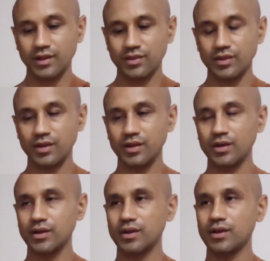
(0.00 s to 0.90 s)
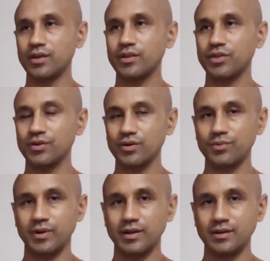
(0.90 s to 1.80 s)
the
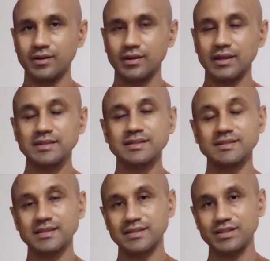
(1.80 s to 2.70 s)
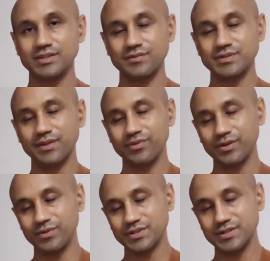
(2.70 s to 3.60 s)
third one is a cessation of
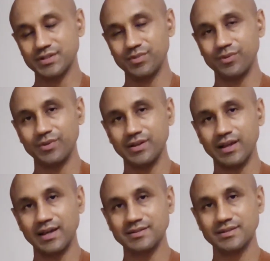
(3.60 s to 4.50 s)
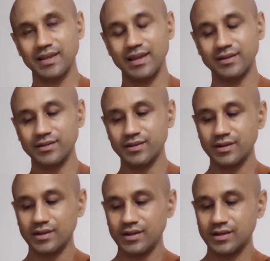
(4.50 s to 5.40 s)
suffering, which is to be realized. And
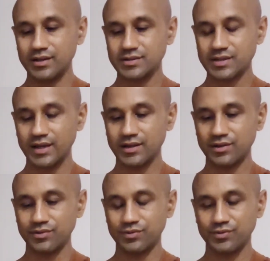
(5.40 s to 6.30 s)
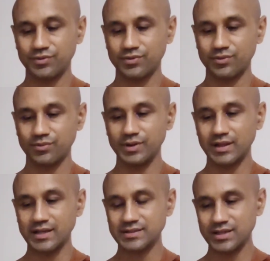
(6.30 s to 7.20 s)
this kind of
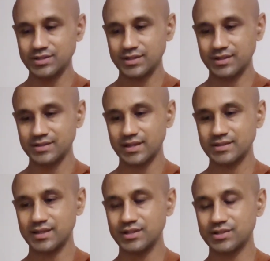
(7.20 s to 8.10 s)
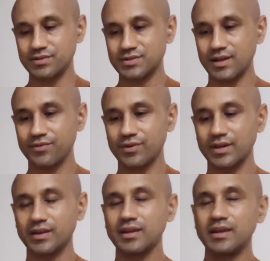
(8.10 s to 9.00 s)
realization of the cessation of
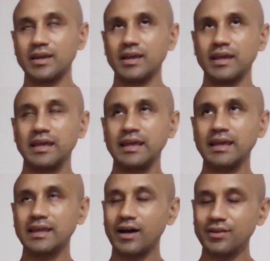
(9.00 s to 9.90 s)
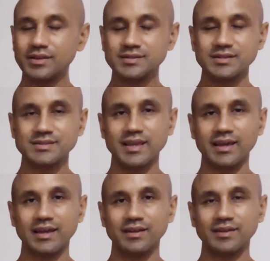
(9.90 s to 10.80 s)
suffering, all these things
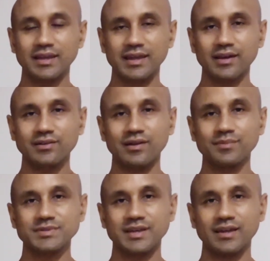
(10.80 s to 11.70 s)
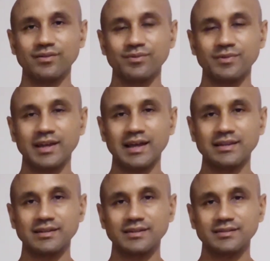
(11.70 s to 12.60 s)
can get glommed together in
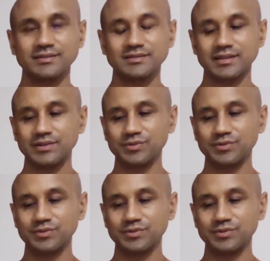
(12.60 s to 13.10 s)
reality. It's